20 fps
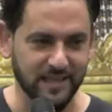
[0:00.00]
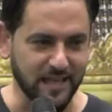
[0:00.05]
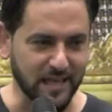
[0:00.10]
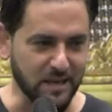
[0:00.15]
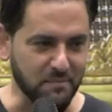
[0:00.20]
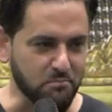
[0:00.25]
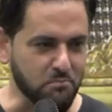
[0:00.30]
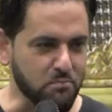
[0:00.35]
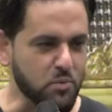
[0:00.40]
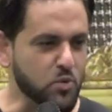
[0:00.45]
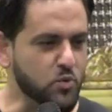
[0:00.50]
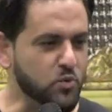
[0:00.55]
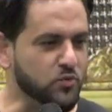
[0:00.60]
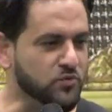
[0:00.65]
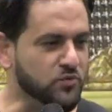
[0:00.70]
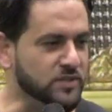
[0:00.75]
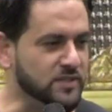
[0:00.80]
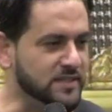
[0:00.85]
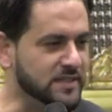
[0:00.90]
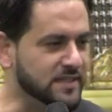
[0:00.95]
It
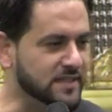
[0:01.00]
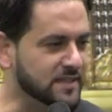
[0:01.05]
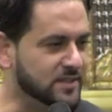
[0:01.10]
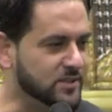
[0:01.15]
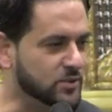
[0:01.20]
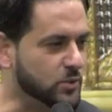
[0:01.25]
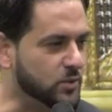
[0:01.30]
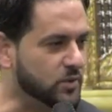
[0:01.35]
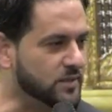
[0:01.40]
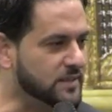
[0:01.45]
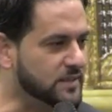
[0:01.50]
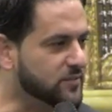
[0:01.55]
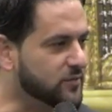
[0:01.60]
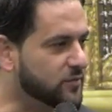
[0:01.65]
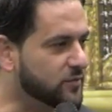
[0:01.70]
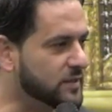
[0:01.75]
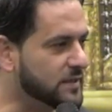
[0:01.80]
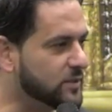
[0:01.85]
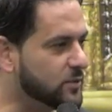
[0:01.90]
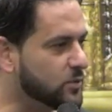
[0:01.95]
moves to a
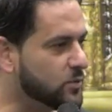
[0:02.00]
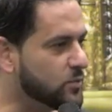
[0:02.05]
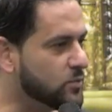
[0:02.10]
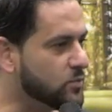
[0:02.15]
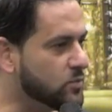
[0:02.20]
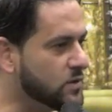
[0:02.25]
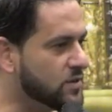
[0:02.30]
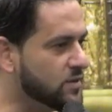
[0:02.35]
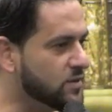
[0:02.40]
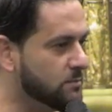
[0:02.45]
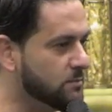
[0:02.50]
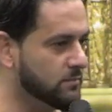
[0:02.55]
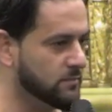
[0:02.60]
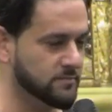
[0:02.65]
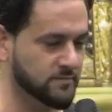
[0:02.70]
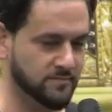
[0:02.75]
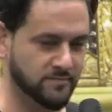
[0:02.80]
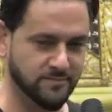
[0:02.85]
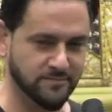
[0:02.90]
different rhythm.